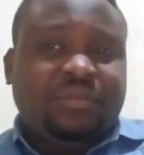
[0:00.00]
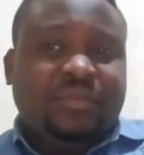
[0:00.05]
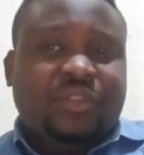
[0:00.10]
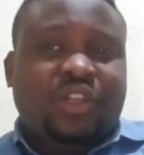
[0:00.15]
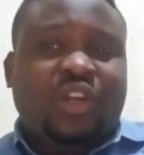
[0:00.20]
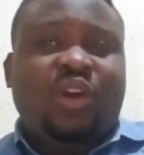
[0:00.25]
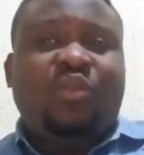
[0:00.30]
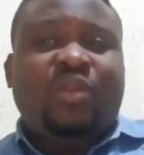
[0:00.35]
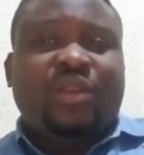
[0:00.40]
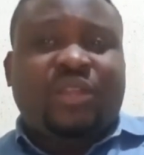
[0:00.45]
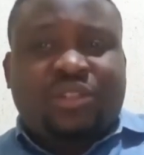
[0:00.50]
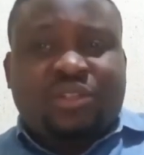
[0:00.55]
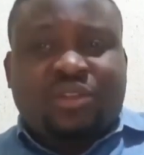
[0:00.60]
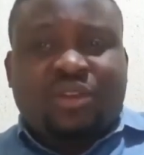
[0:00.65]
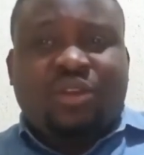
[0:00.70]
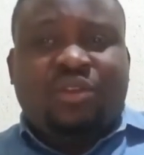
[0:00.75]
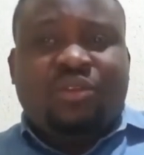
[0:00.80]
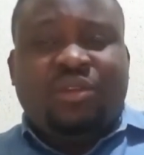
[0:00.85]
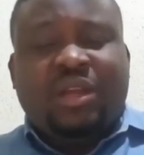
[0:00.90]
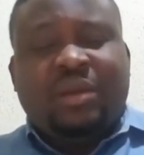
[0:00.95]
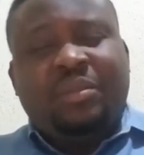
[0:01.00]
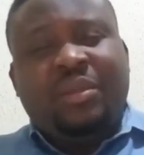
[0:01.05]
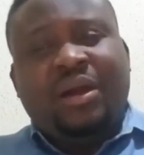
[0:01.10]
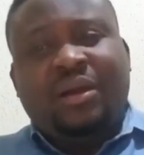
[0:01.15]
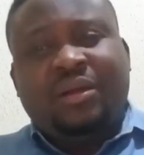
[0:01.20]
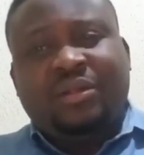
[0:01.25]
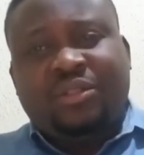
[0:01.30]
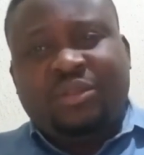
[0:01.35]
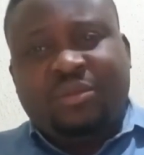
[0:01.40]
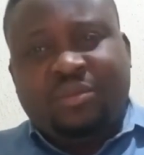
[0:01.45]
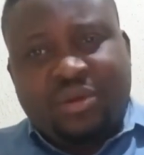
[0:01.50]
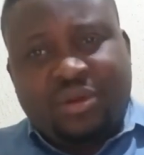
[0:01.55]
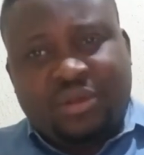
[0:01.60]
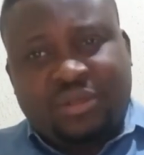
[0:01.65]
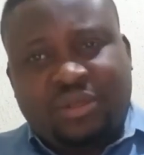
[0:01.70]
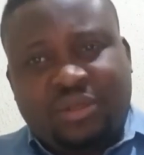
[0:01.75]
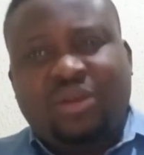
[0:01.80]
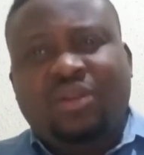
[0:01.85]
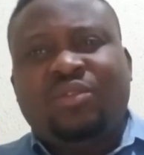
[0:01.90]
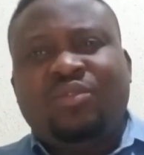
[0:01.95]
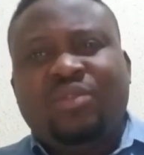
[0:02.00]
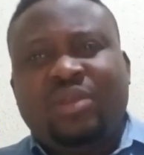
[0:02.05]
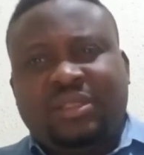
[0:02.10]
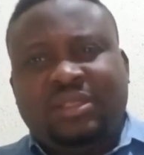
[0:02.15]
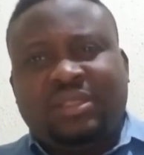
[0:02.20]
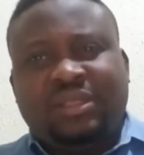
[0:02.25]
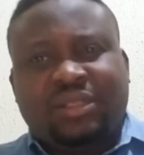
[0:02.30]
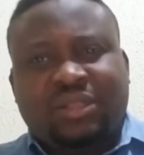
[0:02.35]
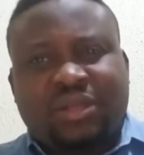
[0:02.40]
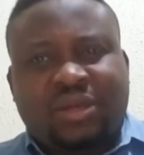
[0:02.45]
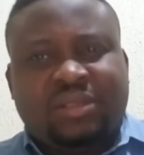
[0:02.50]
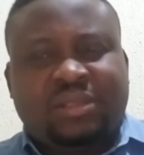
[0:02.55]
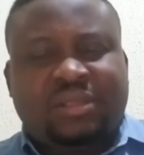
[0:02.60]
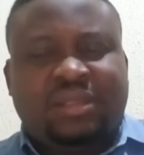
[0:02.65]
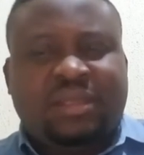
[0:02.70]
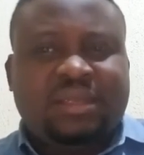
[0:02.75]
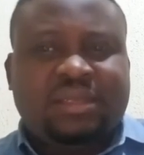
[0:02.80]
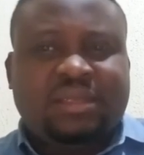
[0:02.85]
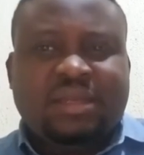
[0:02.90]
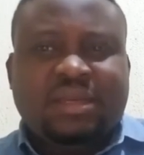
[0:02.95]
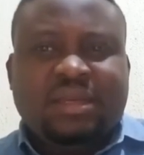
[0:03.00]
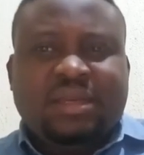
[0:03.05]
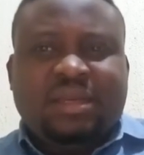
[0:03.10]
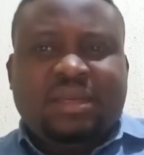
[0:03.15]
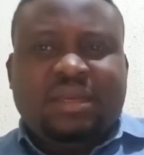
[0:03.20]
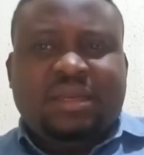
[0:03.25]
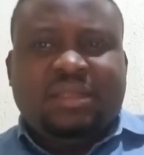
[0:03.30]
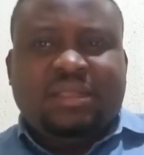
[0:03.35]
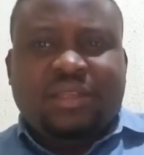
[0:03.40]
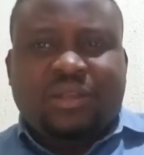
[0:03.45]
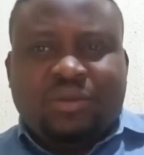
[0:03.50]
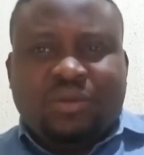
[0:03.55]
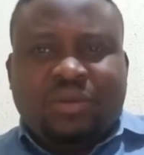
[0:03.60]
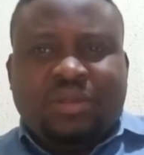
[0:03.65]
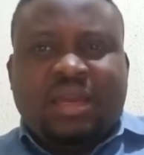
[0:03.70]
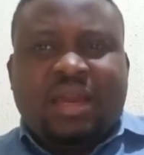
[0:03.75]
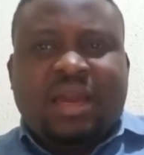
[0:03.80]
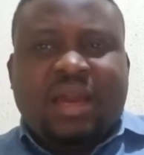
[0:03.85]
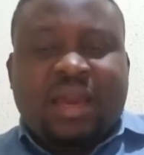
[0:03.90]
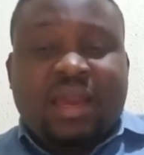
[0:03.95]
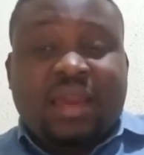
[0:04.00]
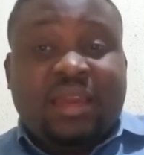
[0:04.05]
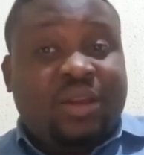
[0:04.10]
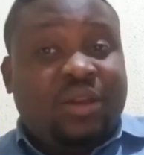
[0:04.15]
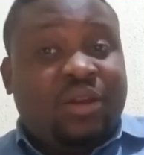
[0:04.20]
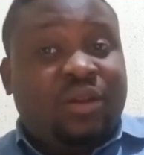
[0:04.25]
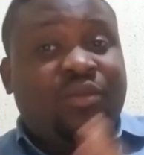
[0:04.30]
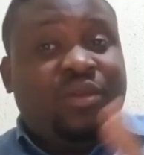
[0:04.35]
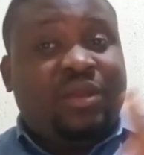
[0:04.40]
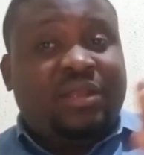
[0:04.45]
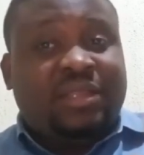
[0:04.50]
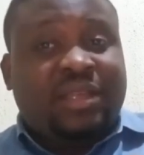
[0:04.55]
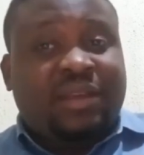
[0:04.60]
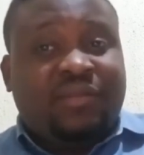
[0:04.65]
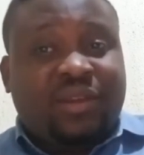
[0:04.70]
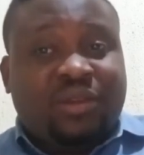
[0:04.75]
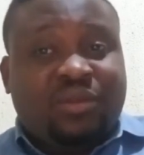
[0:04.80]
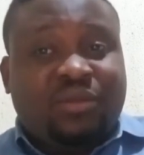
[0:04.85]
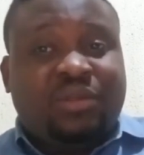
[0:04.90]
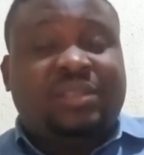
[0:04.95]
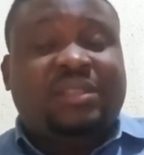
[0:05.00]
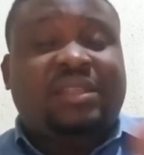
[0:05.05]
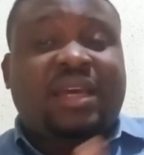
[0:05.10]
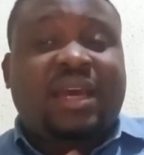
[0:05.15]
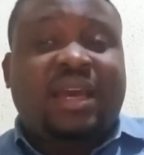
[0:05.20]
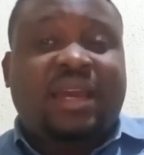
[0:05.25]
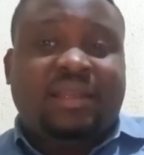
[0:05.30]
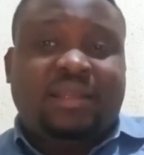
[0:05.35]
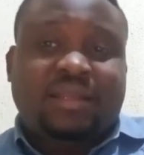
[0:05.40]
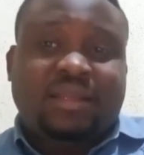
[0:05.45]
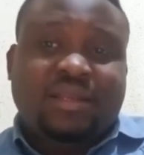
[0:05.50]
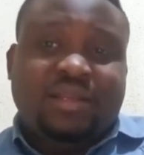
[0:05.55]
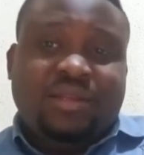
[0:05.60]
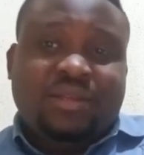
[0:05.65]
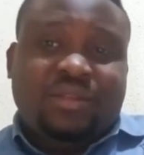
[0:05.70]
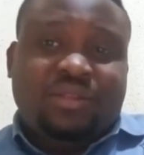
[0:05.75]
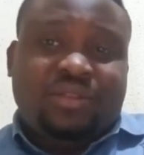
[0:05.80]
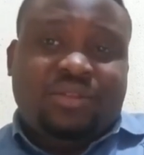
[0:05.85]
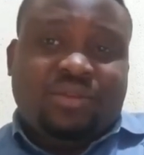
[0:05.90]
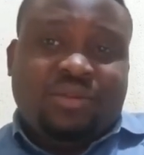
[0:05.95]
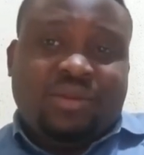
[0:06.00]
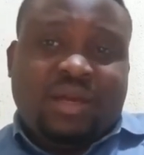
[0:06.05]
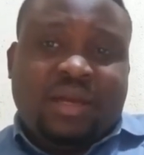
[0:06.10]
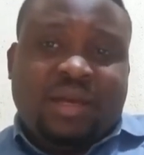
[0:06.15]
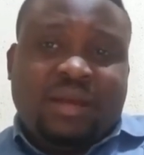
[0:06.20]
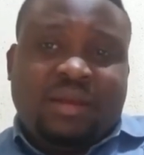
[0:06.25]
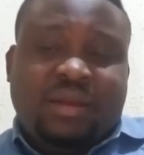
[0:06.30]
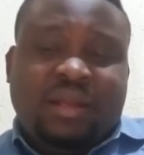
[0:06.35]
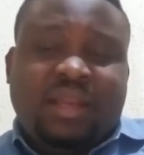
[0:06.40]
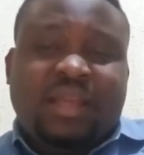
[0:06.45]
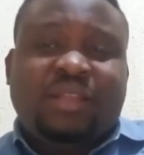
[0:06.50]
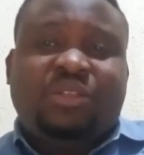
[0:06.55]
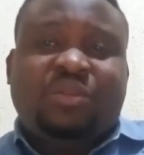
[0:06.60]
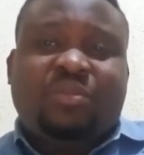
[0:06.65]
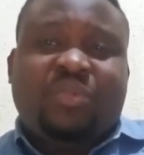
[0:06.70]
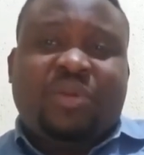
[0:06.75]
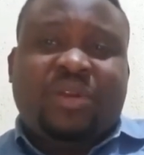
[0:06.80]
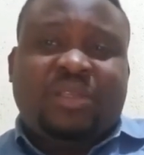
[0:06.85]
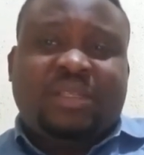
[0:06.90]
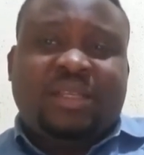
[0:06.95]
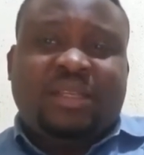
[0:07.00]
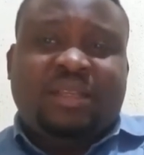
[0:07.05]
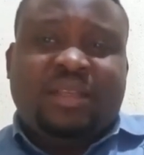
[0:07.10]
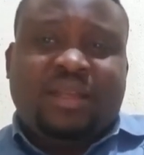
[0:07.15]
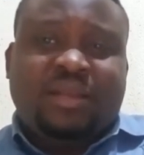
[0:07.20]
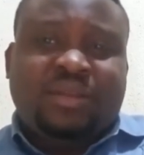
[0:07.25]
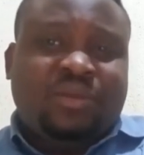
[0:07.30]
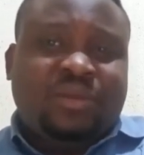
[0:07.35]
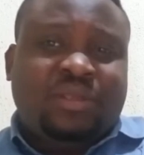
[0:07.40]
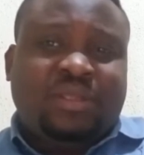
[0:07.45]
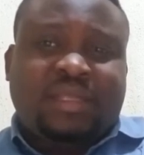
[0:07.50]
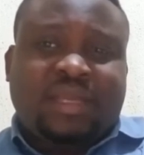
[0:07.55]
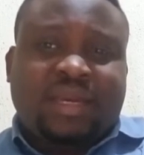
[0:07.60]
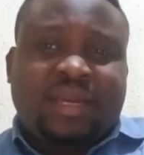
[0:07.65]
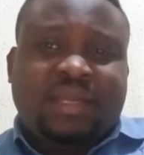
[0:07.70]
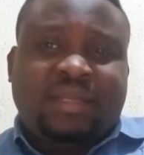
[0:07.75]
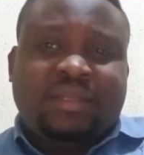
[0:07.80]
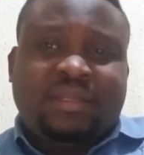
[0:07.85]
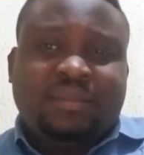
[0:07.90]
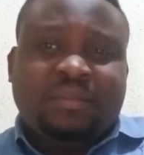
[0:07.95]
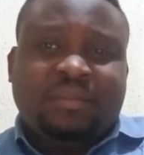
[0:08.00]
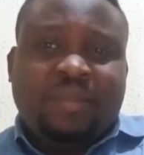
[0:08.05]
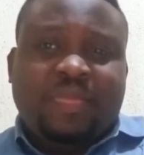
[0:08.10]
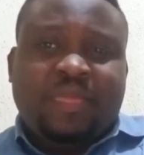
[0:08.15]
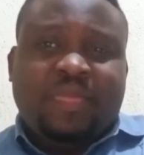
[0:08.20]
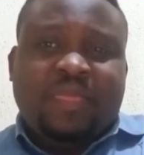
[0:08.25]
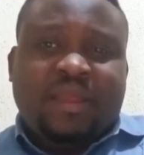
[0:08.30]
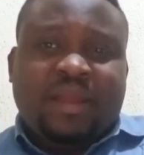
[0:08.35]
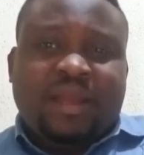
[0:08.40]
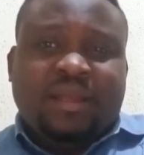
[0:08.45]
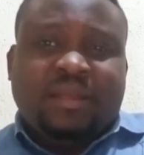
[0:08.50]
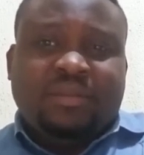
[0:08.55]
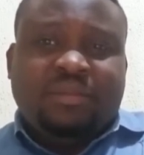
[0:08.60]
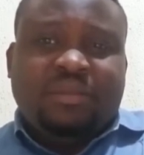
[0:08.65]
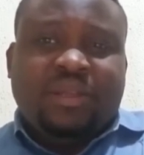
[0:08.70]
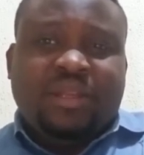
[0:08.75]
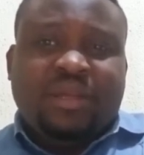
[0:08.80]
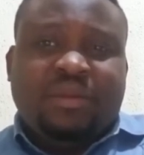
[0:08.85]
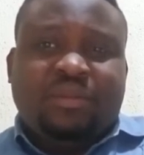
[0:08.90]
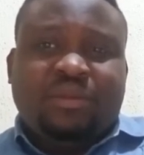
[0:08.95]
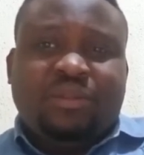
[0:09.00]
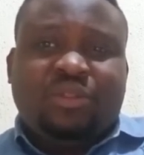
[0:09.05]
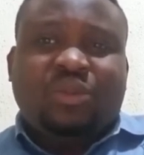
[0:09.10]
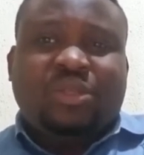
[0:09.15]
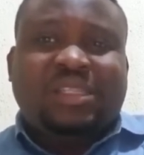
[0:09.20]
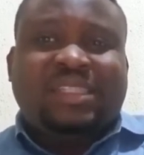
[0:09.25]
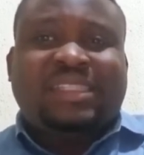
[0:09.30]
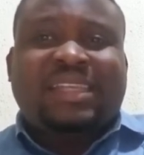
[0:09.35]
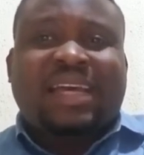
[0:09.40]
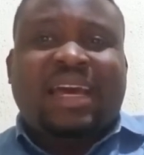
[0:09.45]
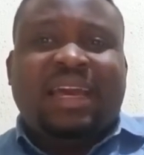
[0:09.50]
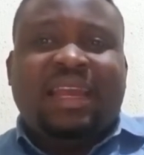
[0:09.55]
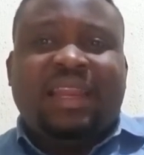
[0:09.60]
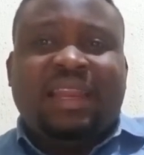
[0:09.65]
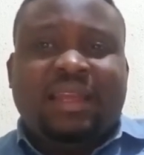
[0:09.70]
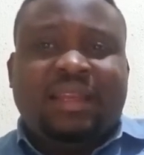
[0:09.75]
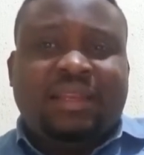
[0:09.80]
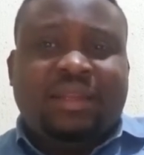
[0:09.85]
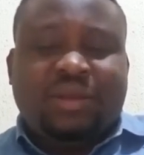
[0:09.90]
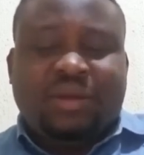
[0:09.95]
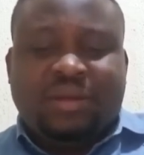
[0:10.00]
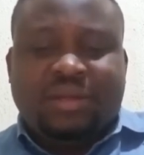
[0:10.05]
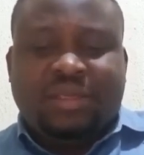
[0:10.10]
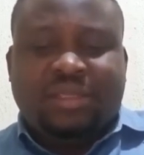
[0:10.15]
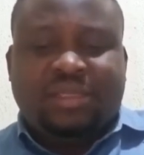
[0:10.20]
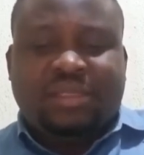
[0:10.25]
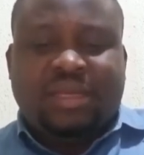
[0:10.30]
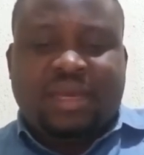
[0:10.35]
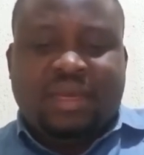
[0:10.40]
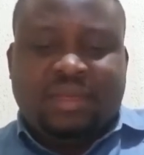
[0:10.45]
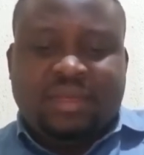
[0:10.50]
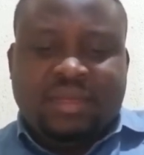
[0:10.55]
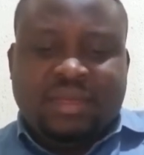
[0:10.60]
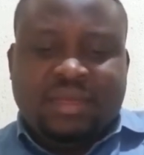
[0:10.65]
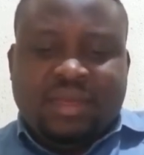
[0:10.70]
Always talk good about your boss. Always discuss this. He's a good guy. He always have a good side. So learn to present that good side and being able to silence the other side.